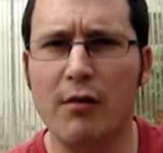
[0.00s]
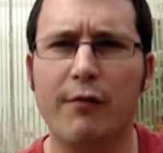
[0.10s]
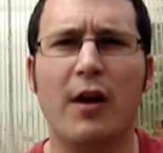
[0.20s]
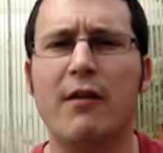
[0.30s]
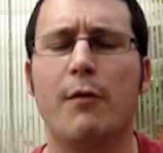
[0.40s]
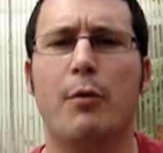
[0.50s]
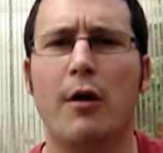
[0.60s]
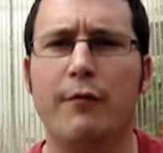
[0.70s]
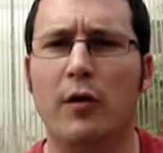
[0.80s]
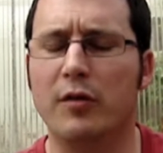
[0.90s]
the flavour
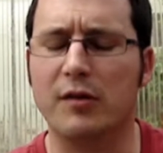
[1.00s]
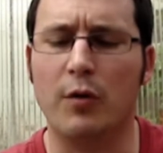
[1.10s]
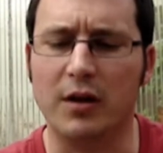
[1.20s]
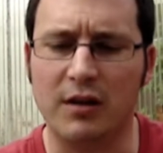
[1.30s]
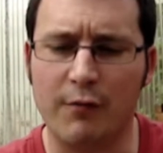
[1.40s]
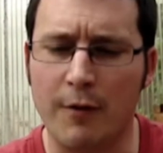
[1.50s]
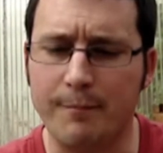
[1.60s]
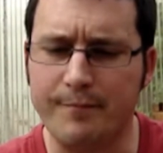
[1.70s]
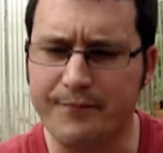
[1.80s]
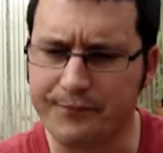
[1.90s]
profile is quite
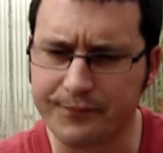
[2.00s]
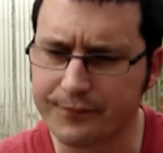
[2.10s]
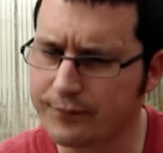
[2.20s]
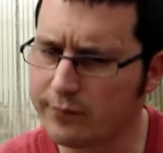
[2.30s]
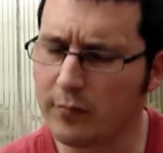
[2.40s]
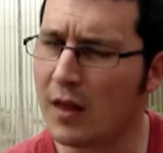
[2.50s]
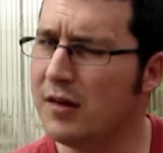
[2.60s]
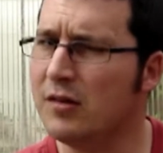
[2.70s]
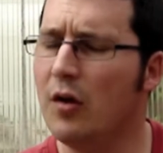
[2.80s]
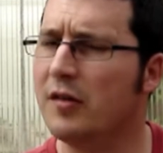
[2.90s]
different
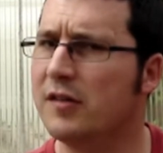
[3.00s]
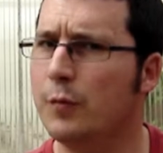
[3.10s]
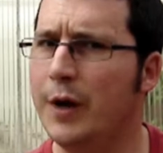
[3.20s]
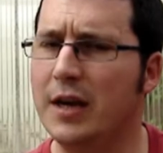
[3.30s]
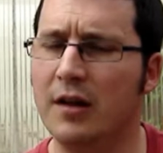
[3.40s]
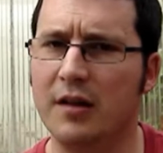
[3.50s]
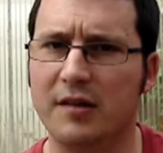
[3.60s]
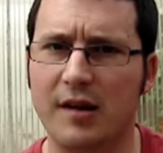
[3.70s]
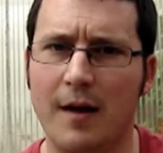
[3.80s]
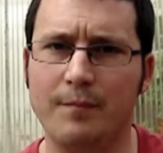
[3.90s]
it's not as sweet
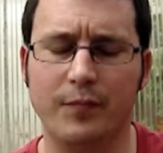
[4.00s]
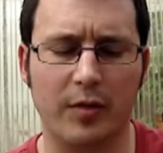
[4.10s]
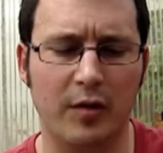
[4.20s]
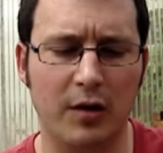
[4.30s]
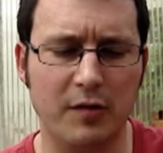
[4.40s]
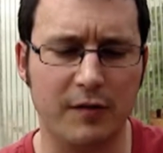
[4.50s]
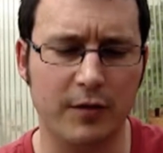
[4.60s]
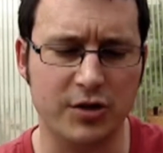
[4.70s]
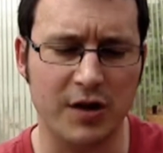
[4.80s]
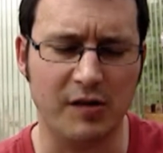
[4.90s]
as um, the
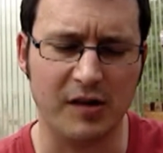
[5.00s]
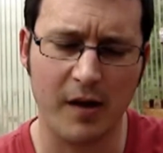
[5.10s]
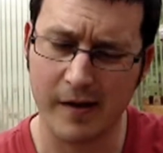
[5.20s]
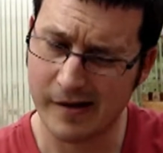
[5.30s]
Lucifer juice